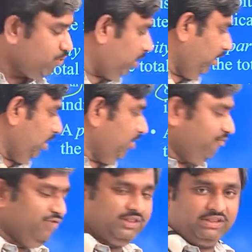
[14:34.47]
code
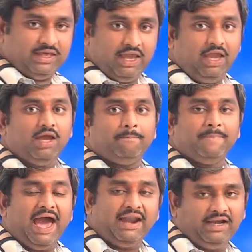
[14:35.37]
with a
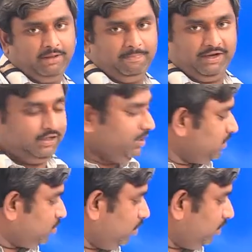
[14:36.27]
parity bit
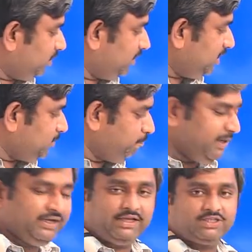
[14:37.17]
so this
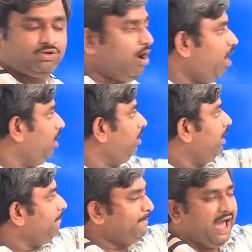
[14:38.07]
bit is called
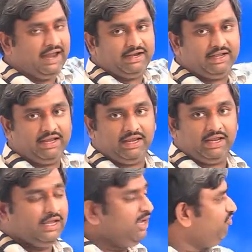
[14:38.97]

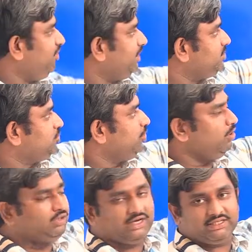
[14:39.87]
parity. If it is
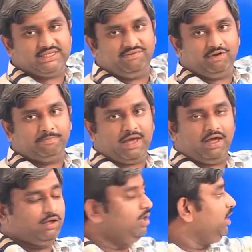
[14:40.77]
0, that is even
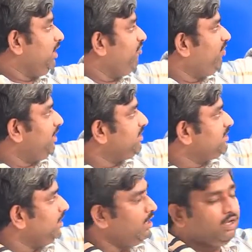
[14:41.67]
uh, If it
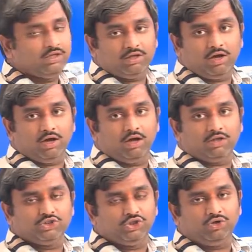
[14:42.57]
is uh,
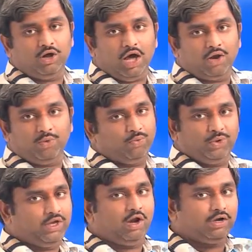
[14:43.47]
uh, 0 or 1,
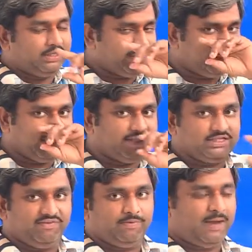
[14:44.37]
we cannot decide that is
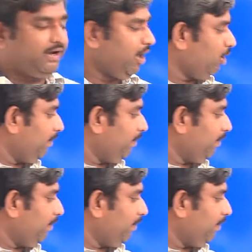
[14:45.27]
even parity or